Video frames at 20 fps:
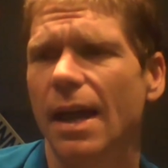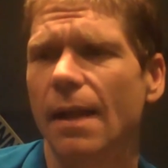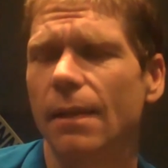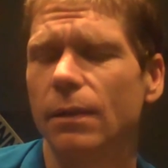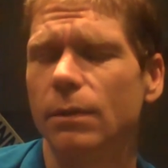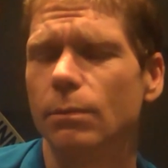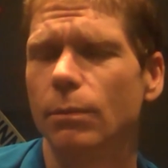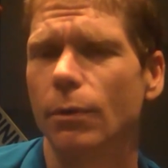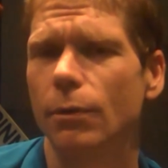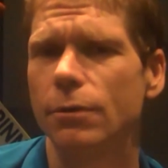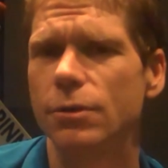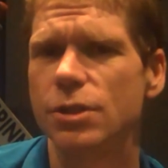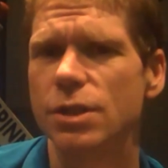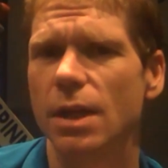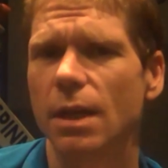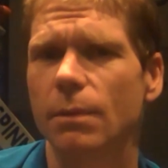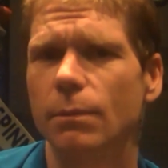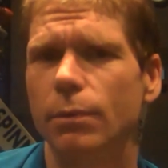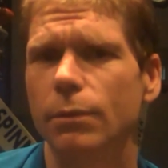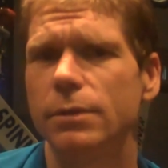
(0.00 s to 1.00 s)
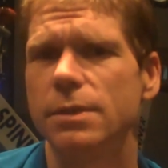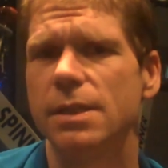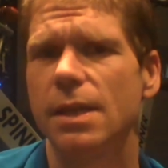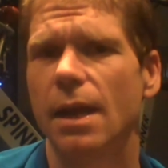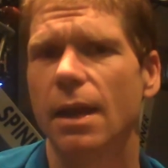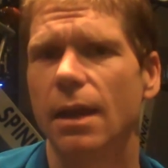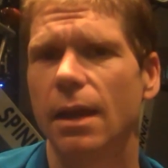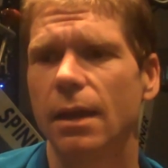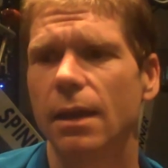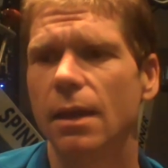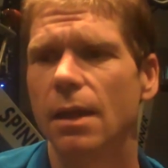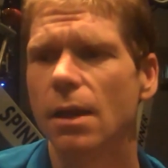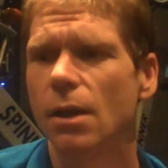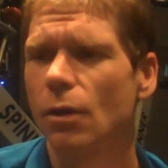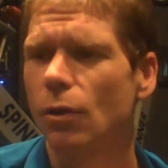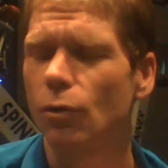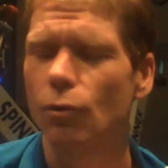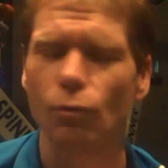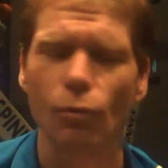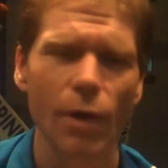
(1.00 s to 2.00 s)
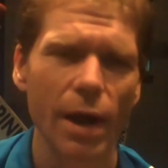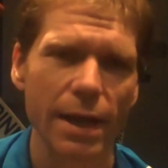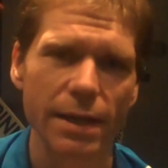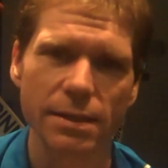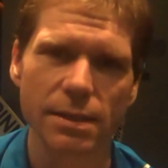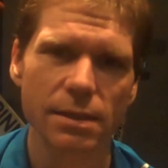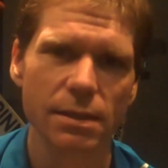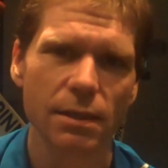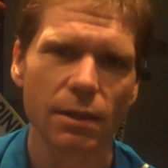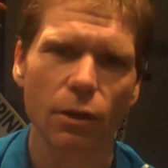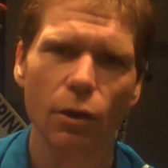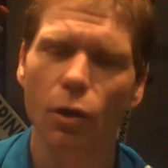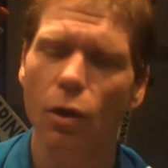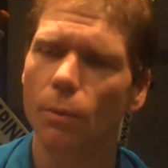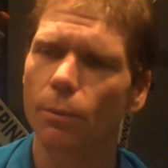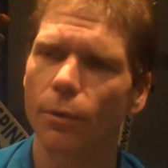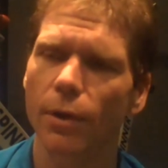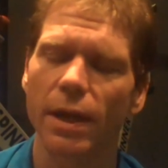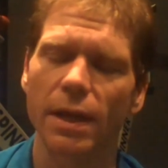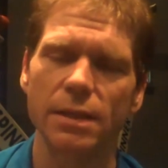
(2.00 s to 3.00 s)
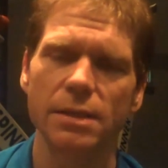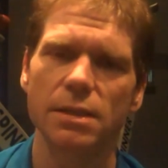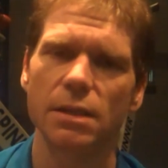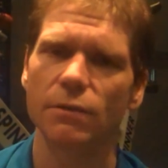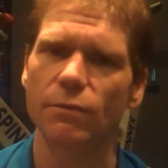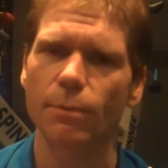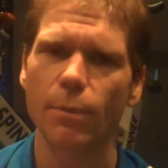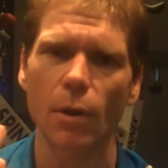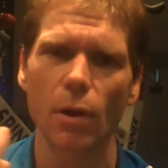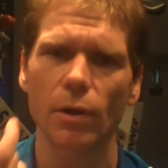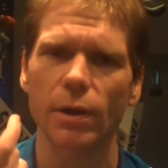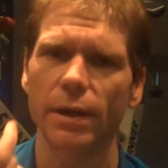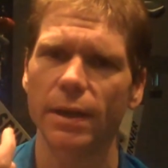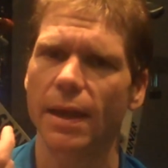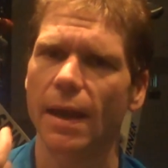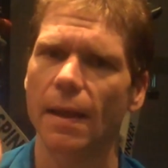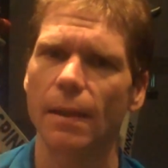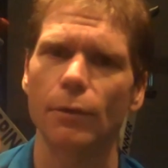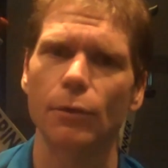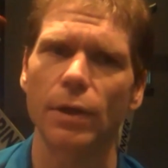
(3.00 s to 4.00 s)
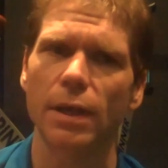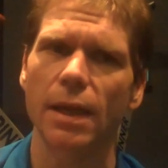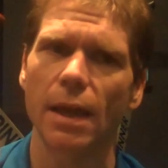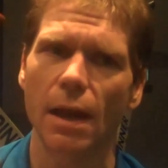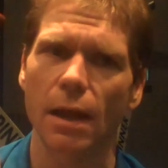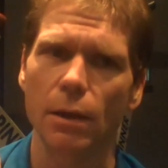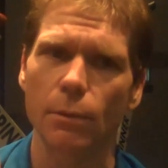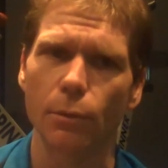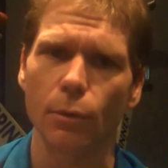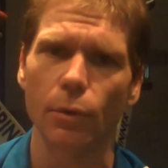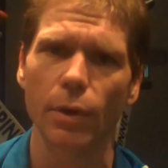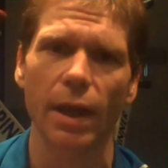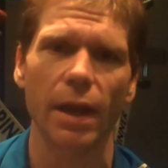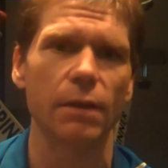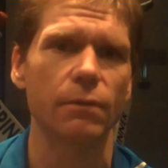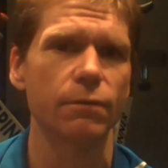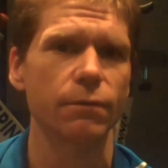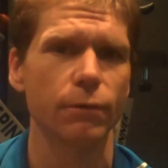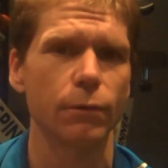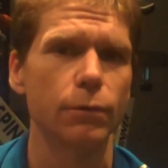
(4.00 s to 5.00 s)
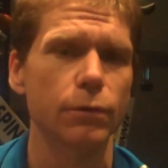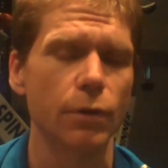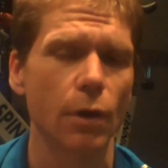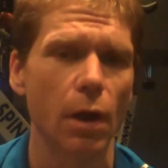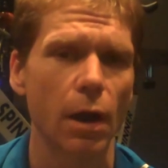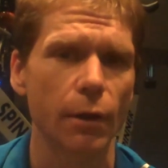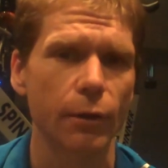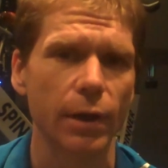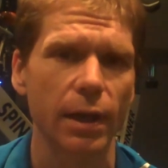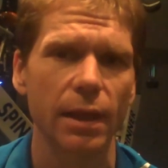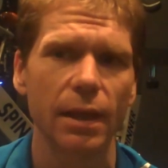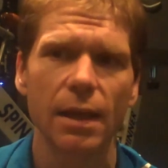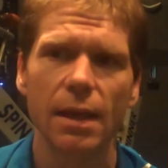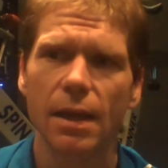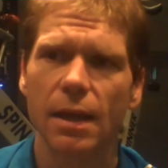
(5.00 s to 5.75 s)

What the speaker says: Alan Borashek puts out a great comprehensive pocket calorie counter book and food diary